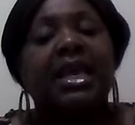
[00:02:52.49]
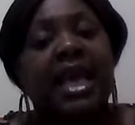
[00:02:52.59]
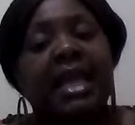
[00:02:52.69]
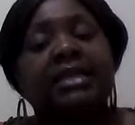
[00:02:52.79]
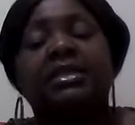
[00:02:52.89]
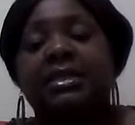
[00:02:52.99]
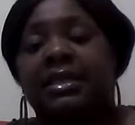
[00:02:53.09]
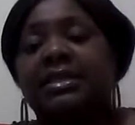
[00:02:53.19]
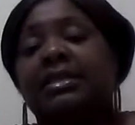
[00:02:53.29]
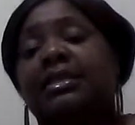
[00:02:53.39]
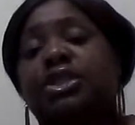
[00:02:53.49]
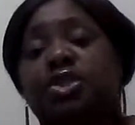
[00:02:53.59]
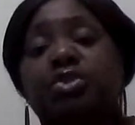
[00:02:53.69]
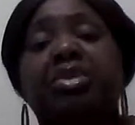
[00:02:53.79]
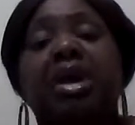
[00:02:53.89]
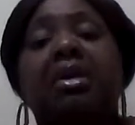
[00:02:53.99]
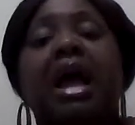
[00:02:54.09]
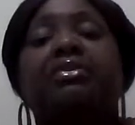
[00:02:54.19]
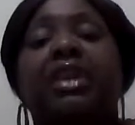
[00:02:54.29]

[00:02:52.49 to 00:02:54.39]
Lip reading: and statistics do bear out